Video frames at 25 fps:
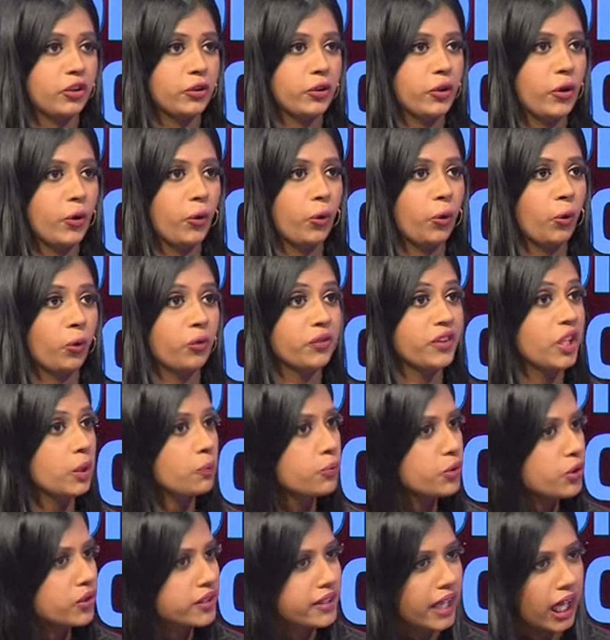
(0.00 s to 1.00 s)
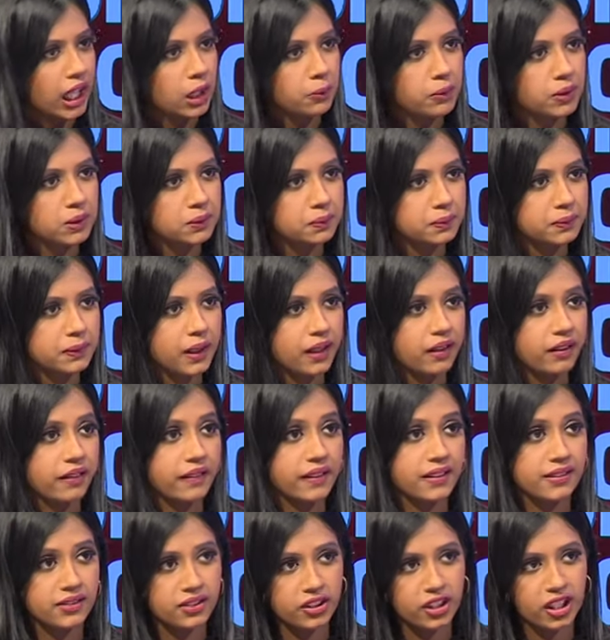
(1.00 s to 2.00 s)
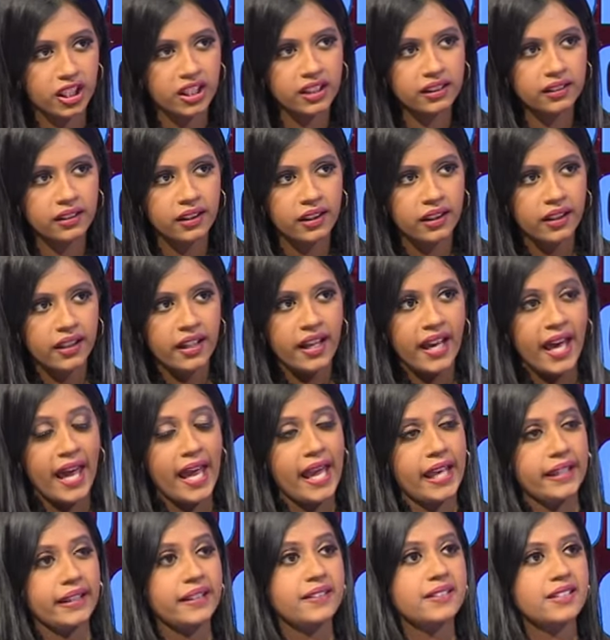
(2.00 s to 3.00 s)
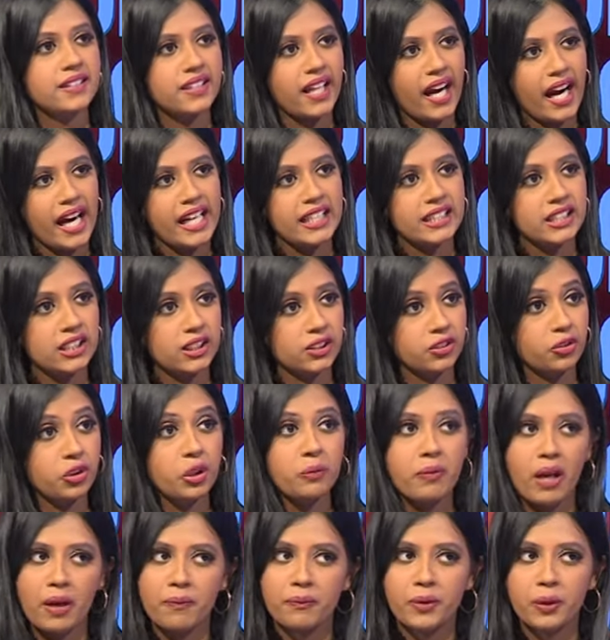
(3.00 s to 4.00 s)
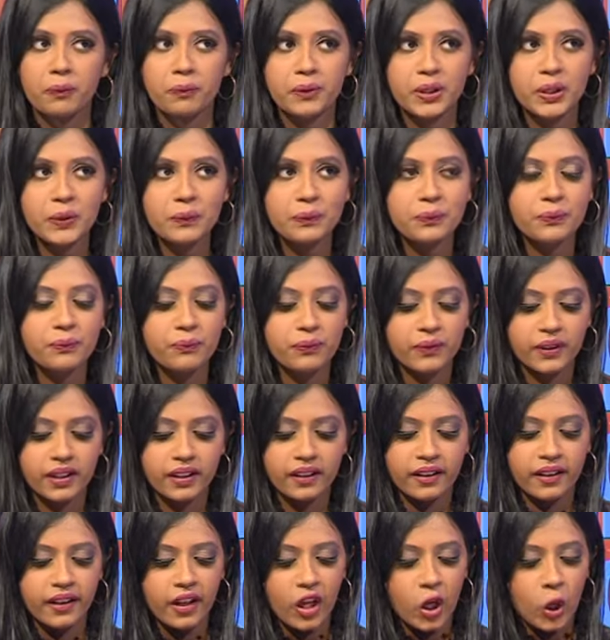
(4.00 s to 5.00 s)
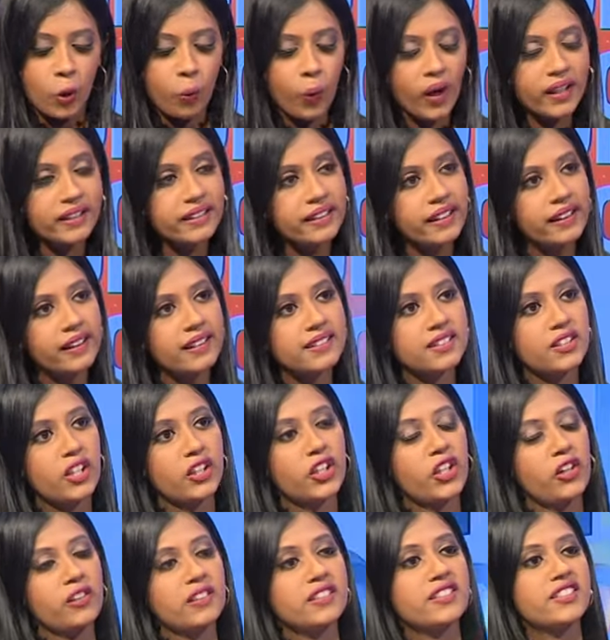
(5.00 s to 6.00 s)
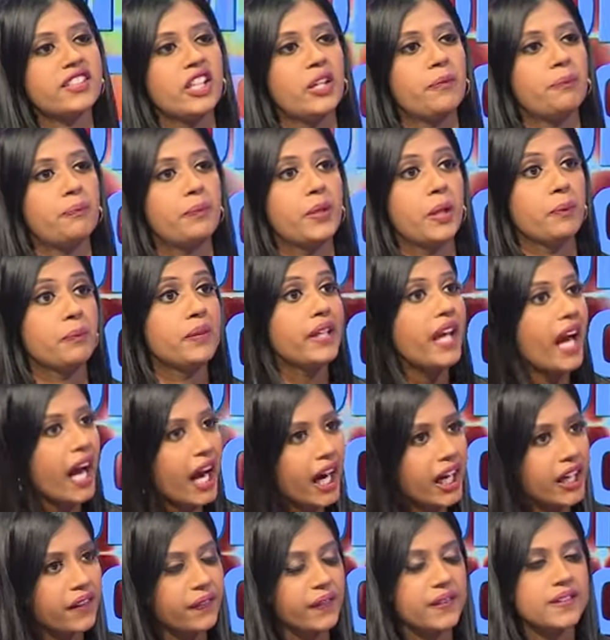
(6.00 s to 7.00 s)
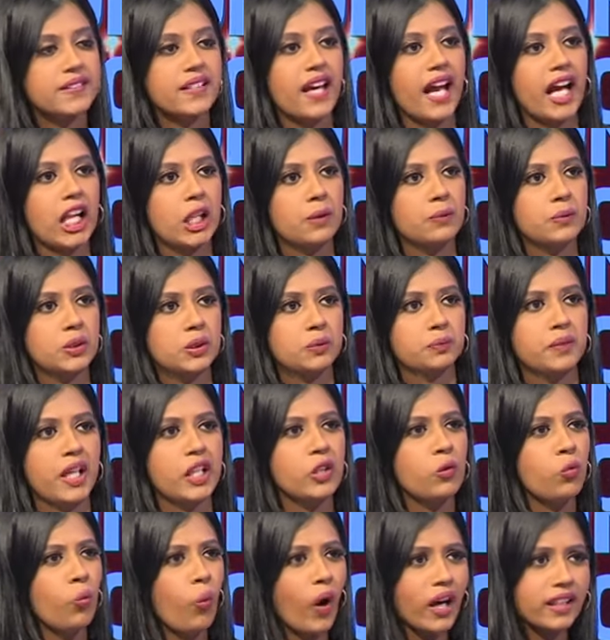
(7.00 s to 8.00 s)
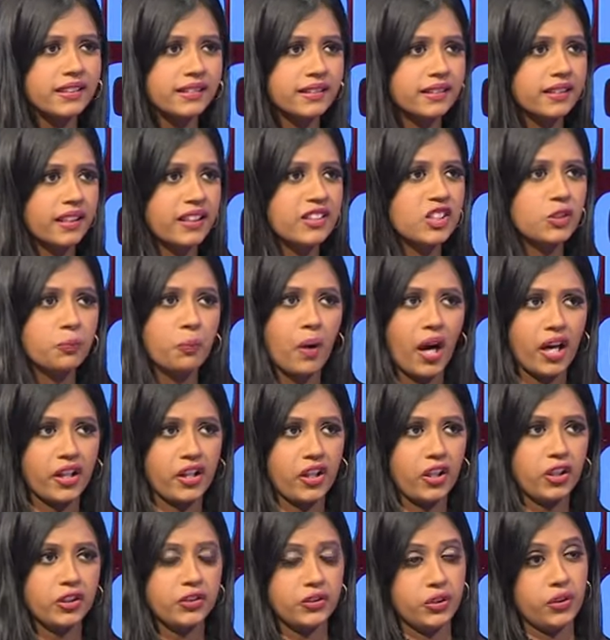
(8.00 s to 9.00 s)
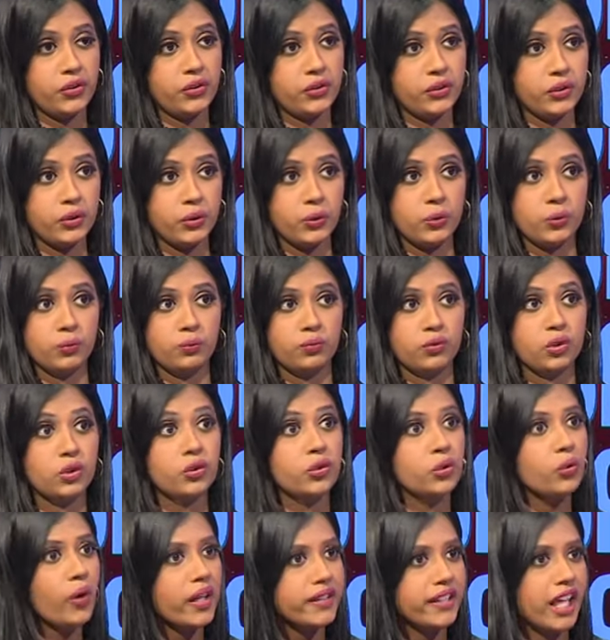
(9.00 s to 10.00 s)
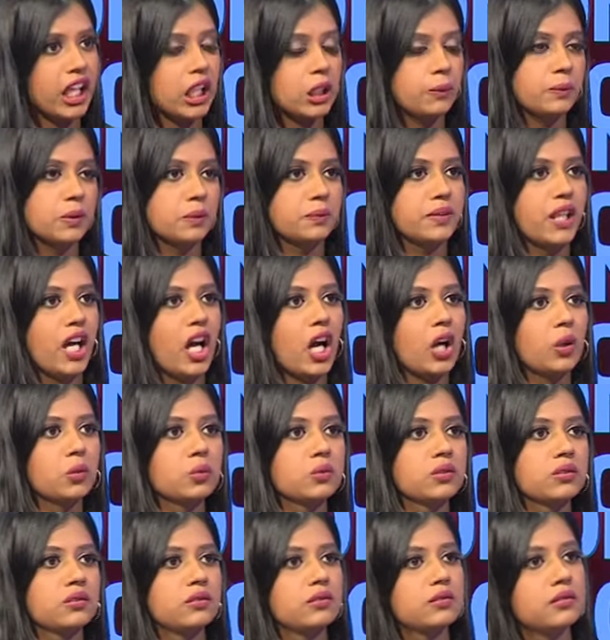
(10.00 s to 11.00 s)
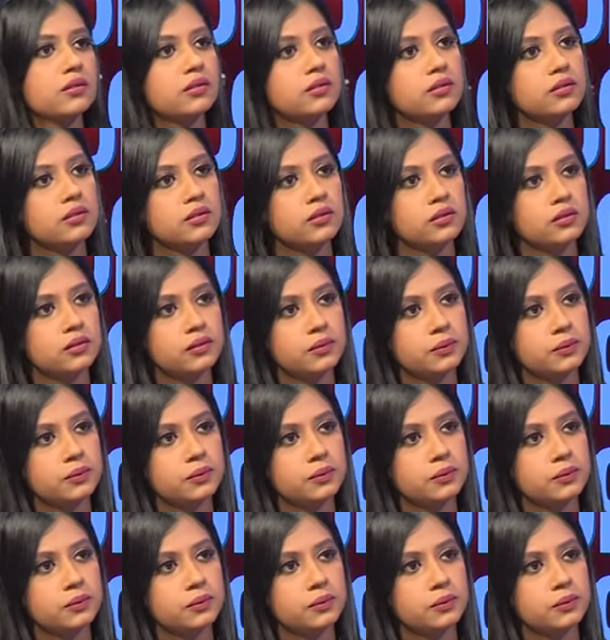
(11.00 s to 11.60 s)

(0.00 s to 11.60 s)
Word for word: your debut album uh, this year, and it's titled Remember Me. Yeah. What is the concept uh, behind this album, and what inspired you to, to do an album now? So,